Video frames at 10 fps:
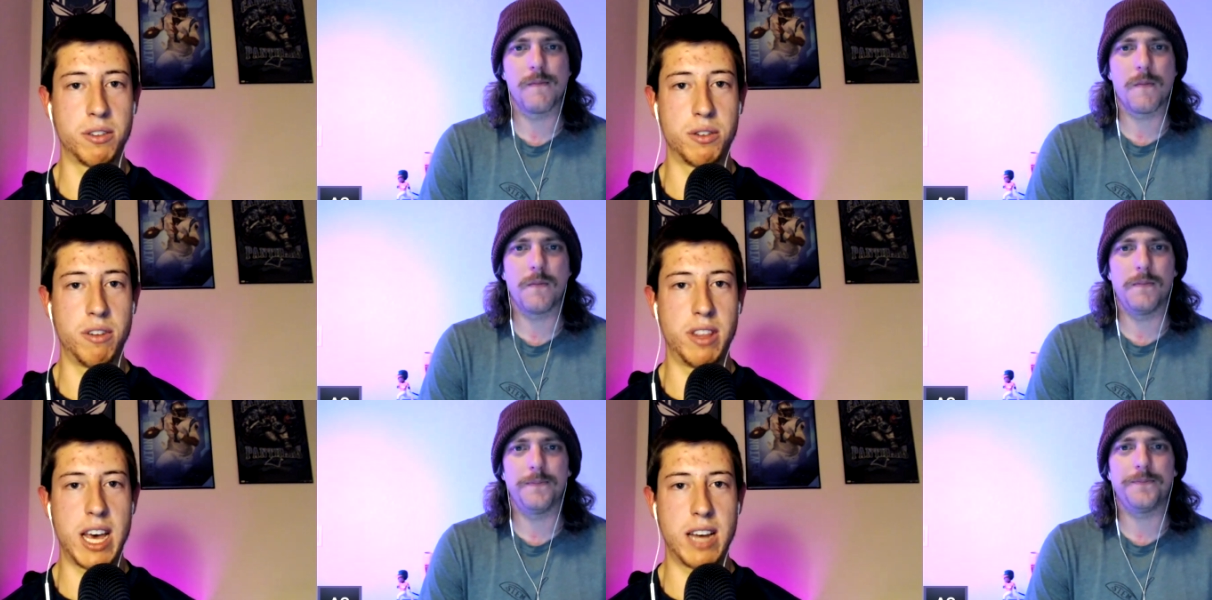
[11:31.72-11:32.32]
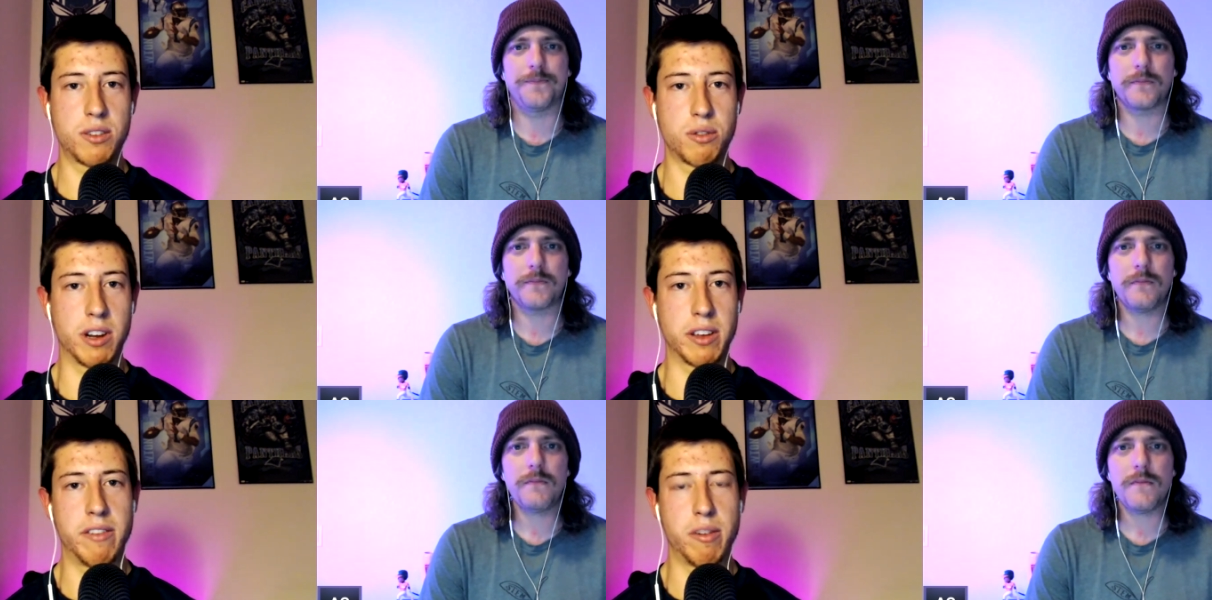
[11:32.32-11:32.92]
Speaker 1: doing that sort of
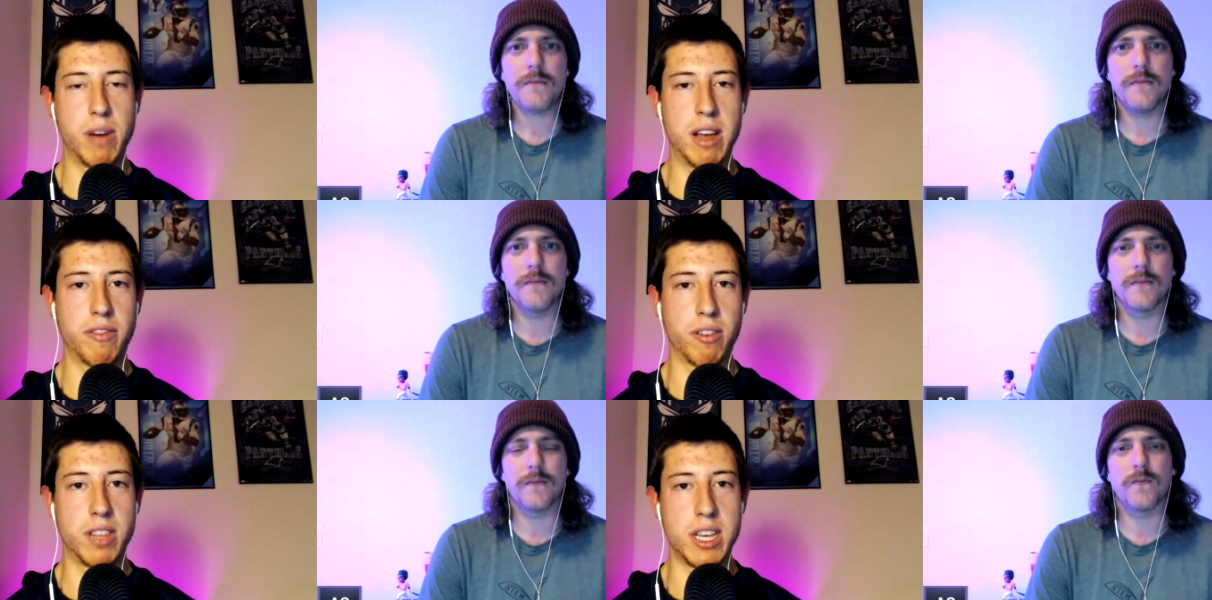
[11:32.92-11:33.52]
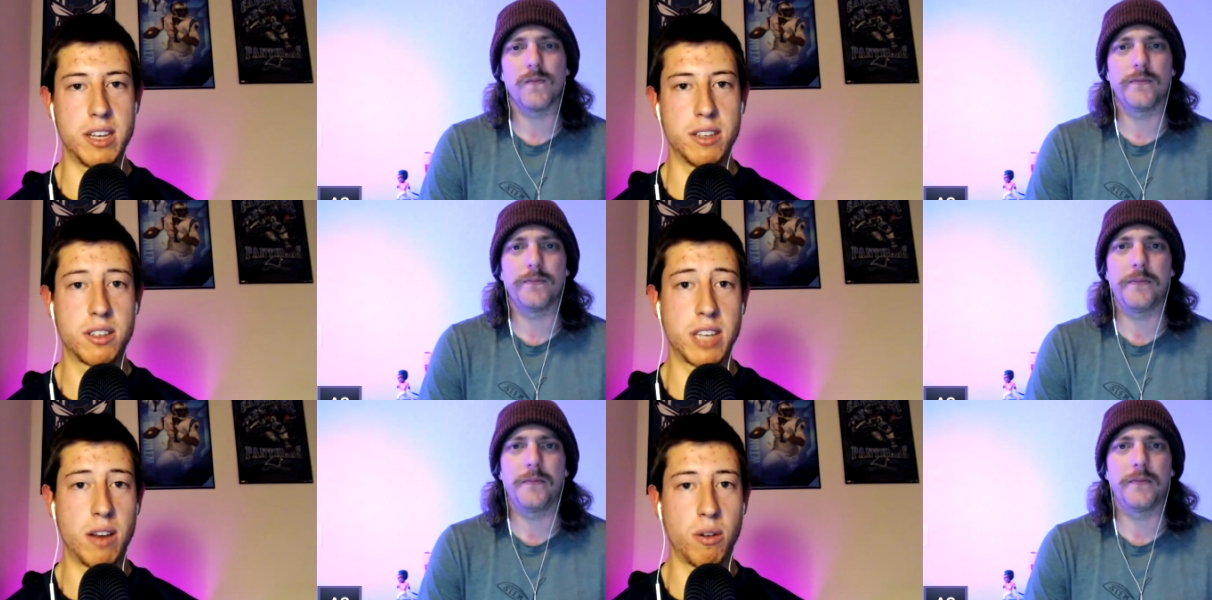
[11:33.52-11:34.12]
giveaway for the
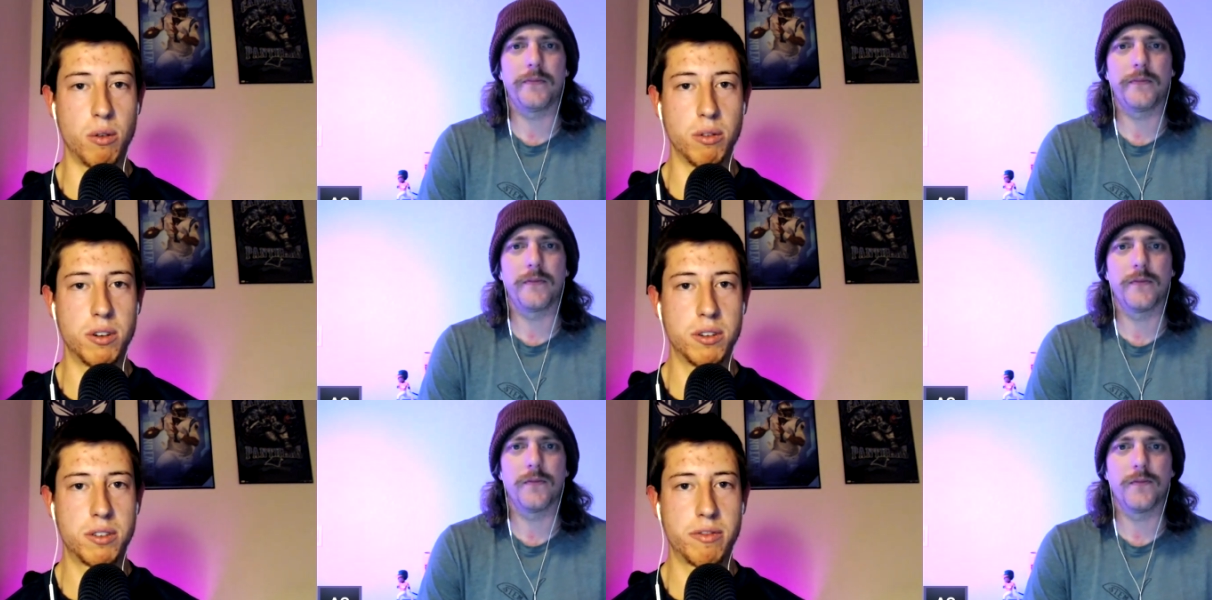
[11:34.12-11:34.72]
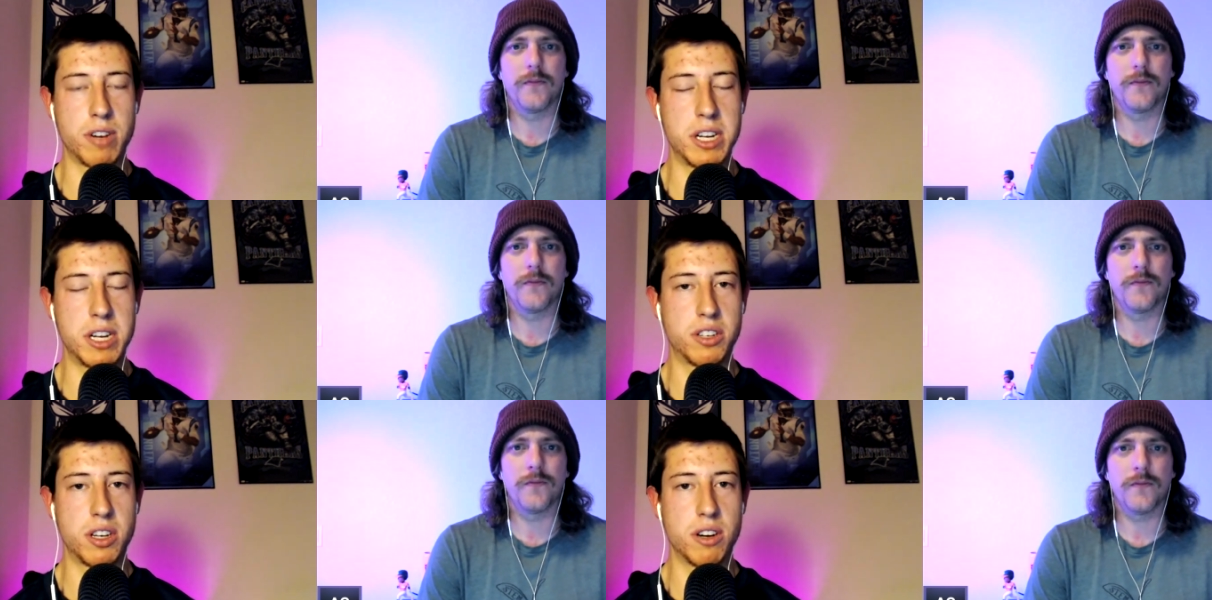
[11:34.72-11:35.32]
set holders for each
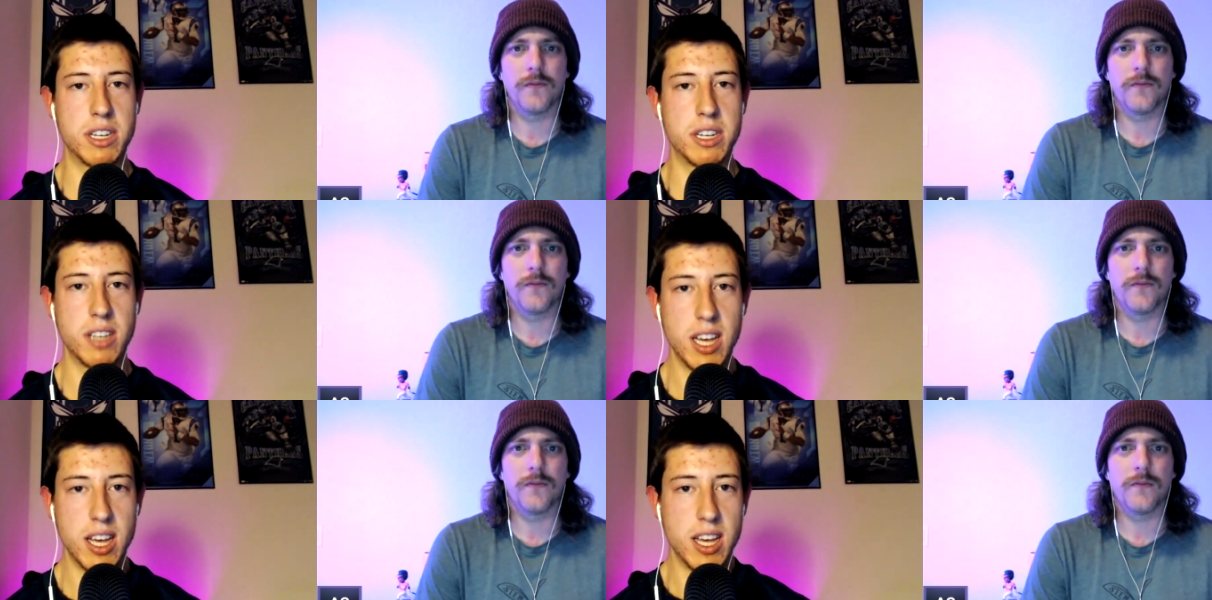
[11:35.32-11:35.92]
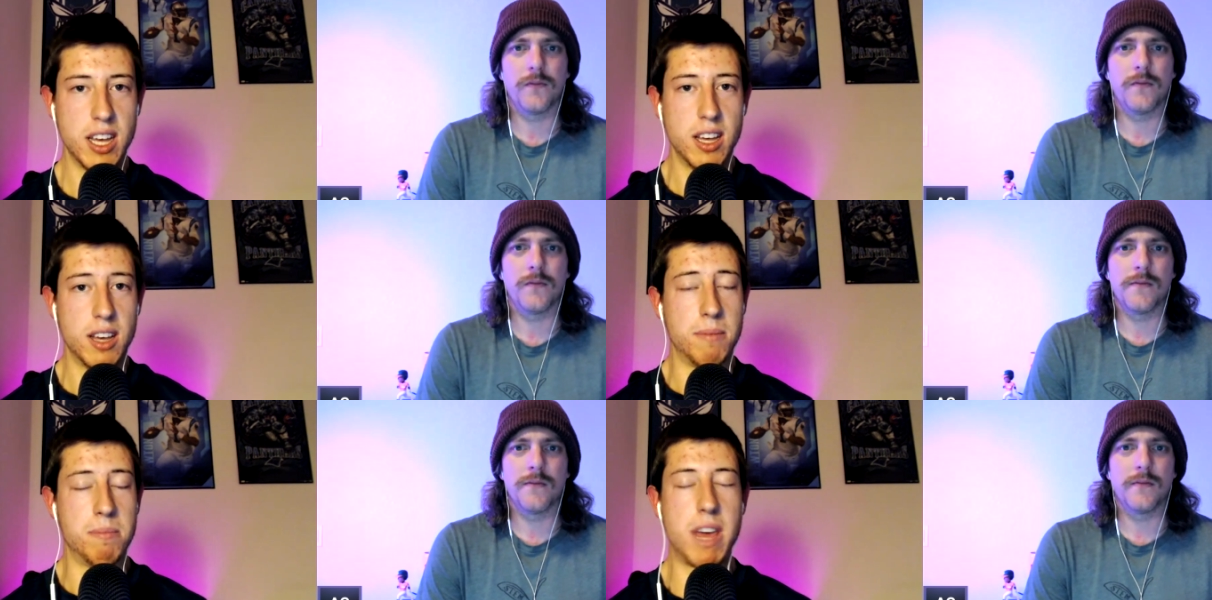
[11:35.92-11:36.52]
series.
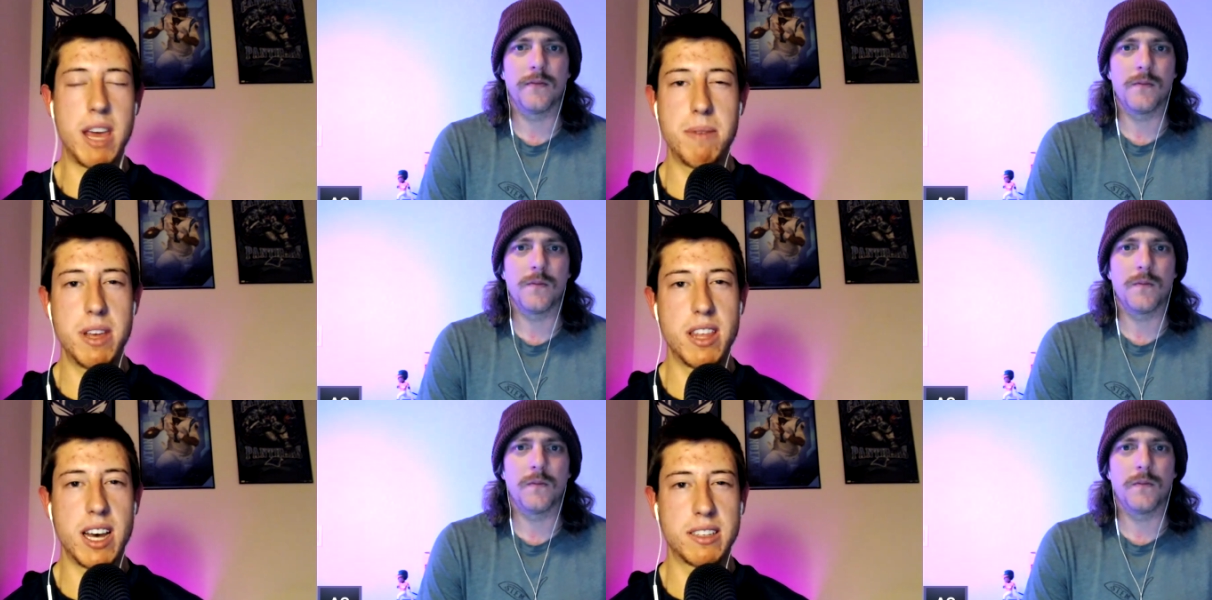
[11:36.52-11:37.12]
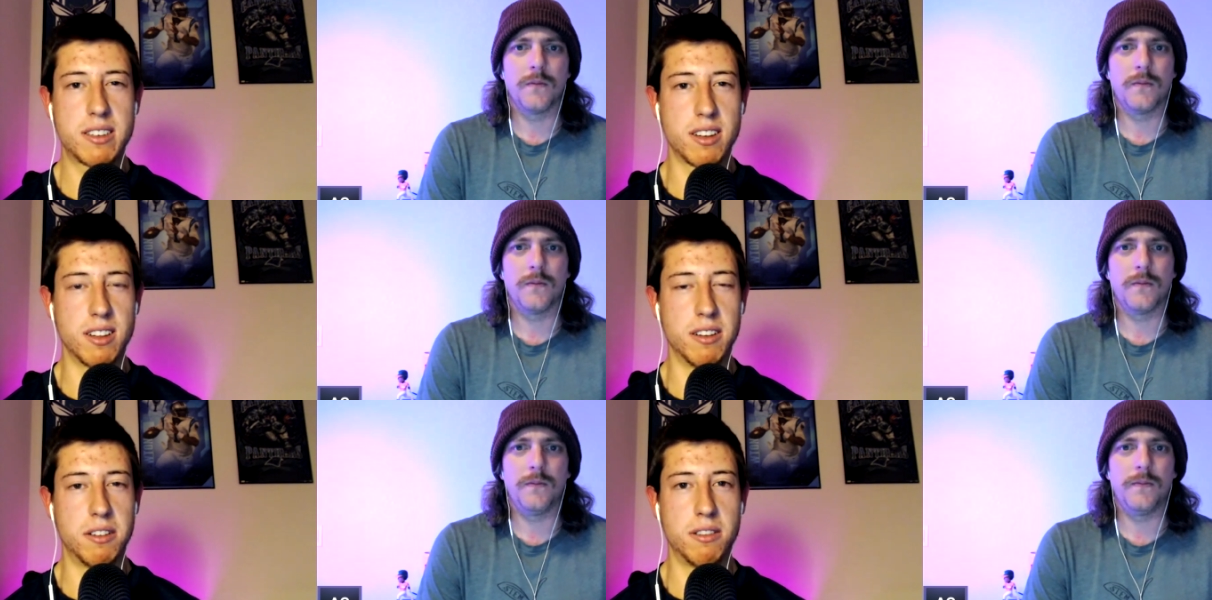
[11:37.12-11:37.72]
Maybe that's a
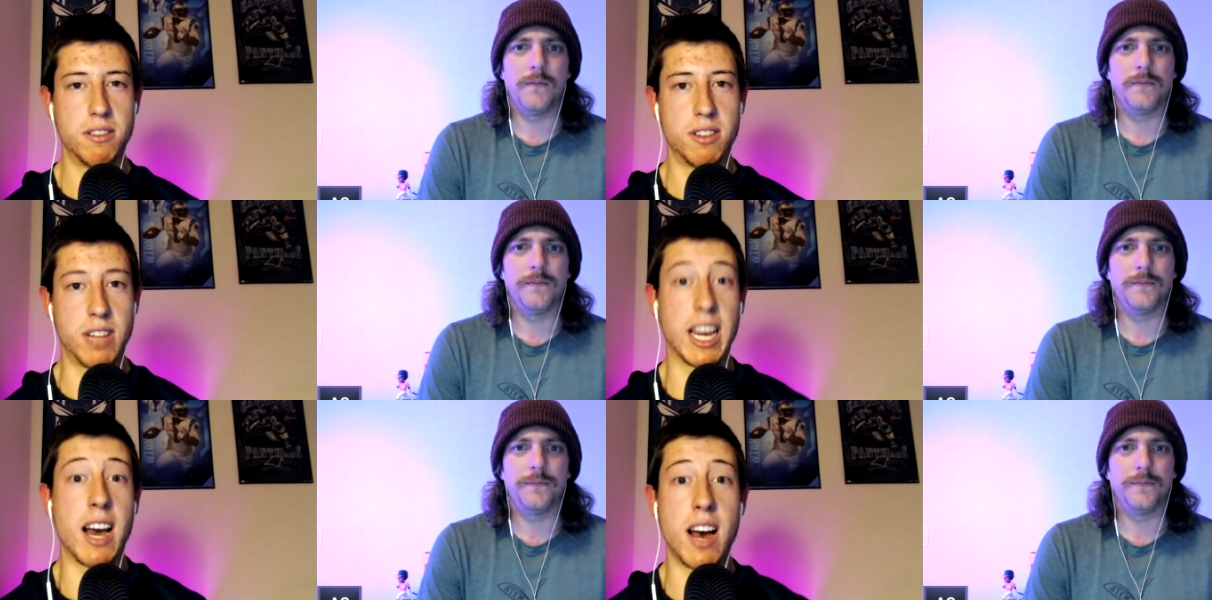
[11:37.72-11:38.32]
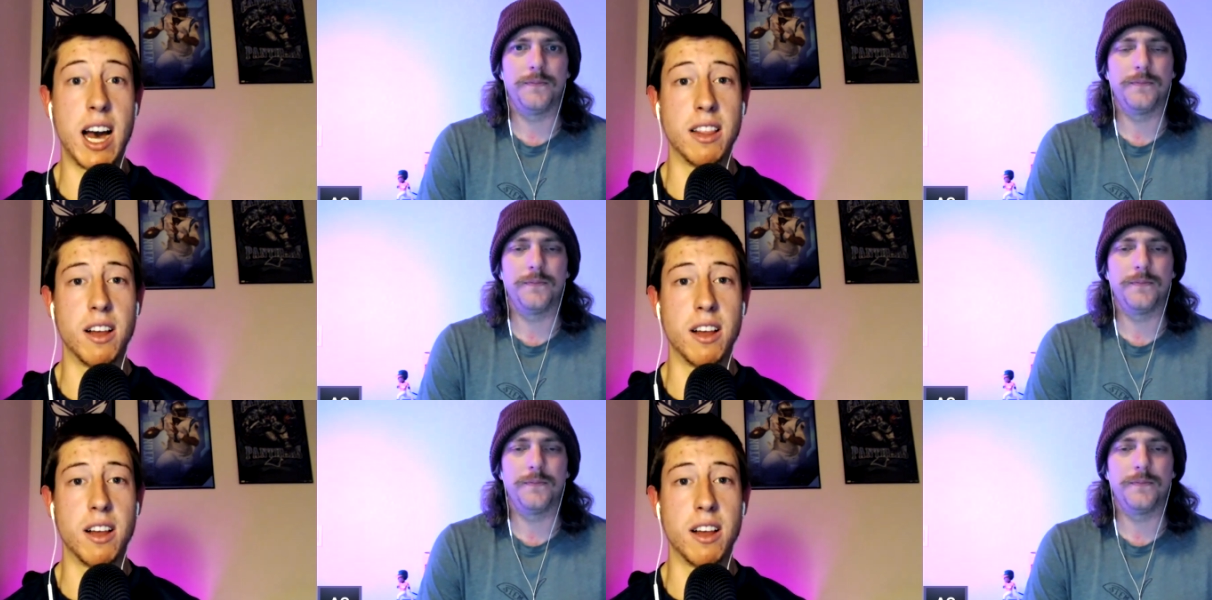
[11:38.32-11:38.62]
little, like, I love